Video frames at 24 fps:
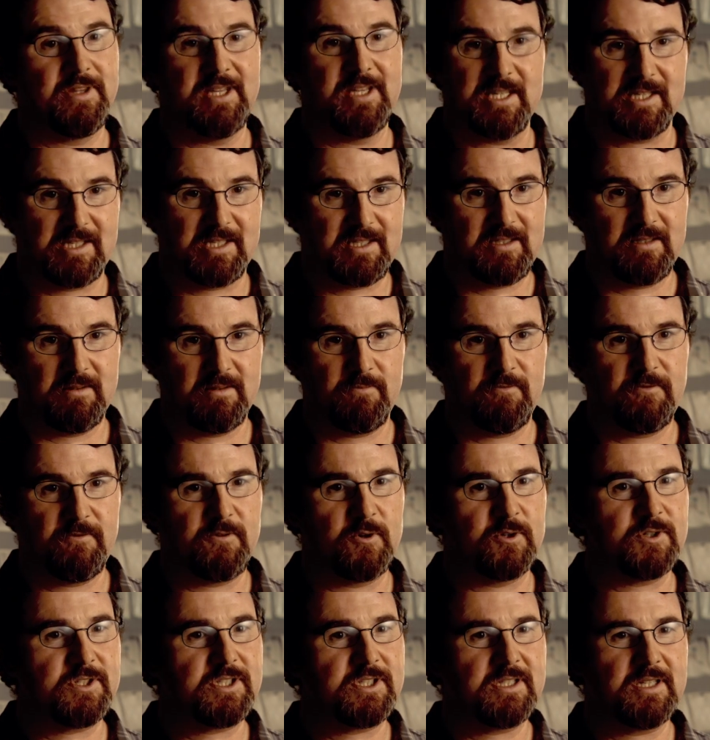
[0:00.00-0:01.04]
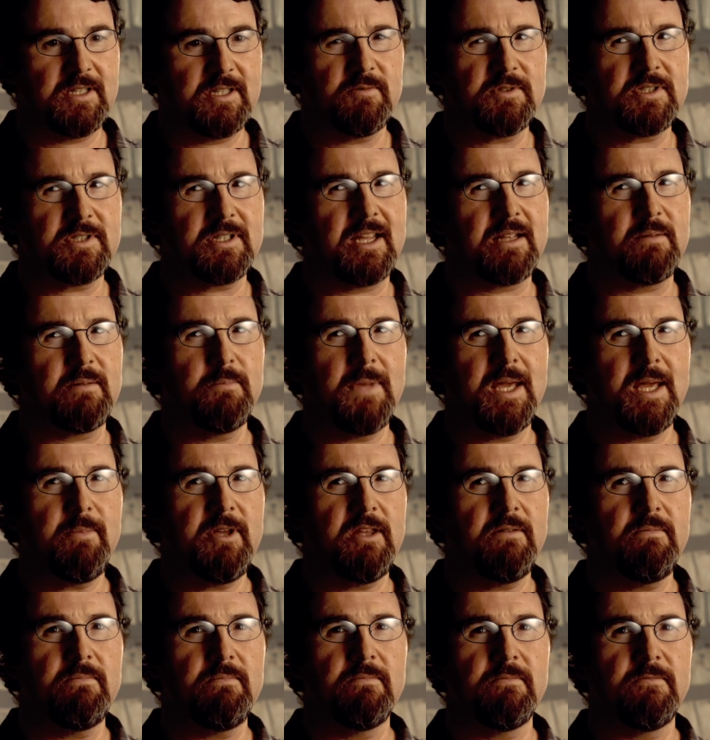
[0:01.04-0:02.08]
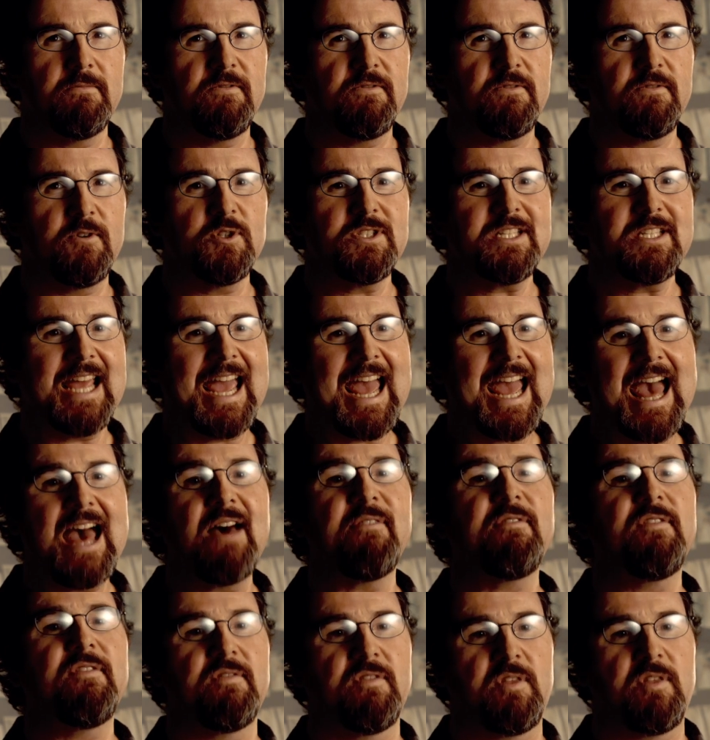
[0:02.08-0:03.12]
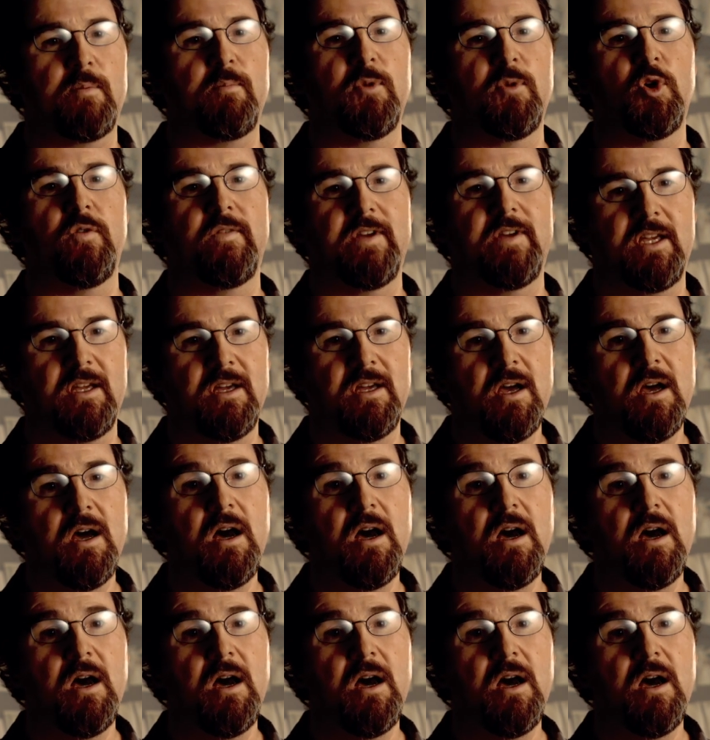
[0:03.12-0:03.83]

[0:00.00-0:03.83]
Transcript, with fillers: this first, it was like maybe first half of the movie